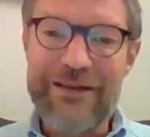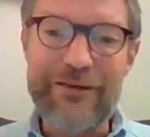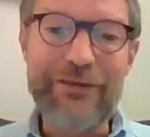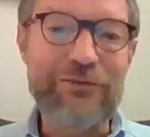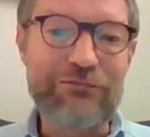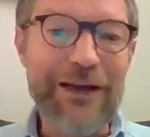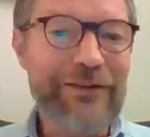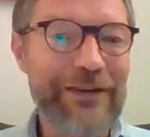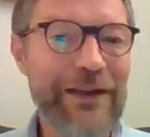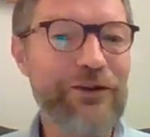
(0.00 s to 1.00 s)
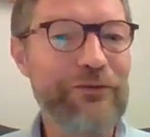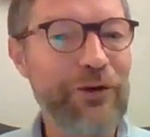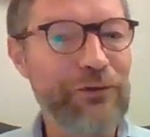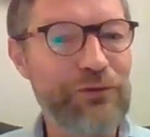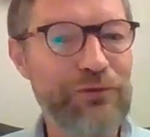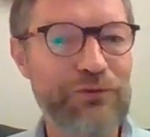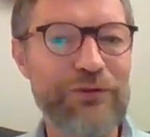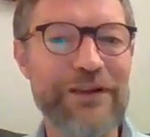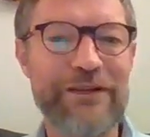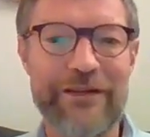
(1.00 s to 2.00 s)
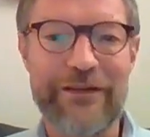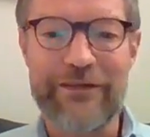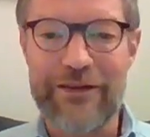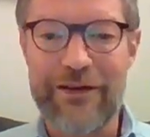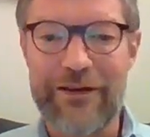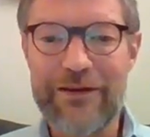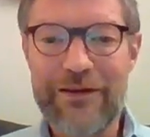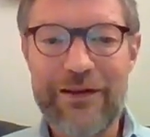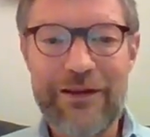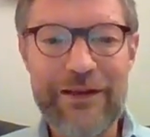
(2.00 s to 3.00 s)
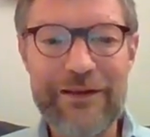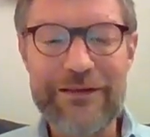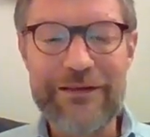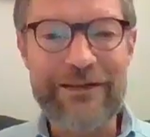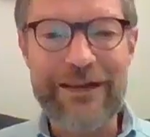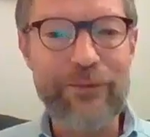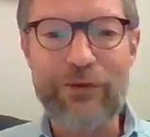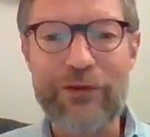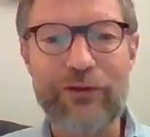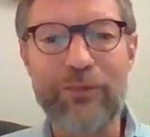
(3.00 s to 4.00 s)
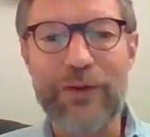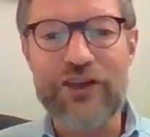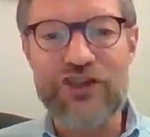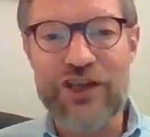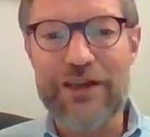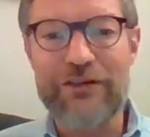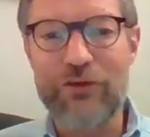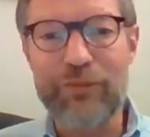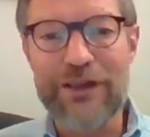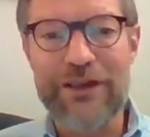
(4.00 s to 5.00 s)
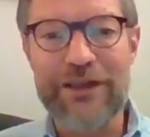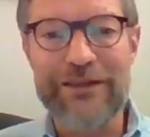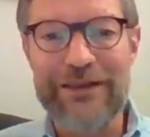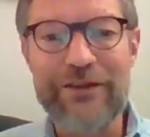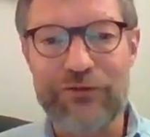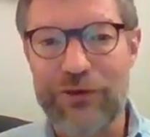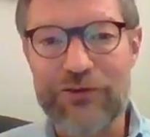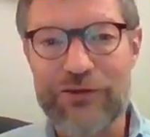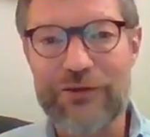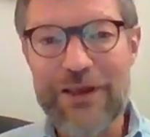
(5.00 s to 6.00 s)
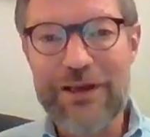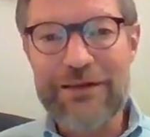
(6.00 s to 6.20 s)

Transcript: there is one thing you've got to do in these times where the supply chain is completely destructured,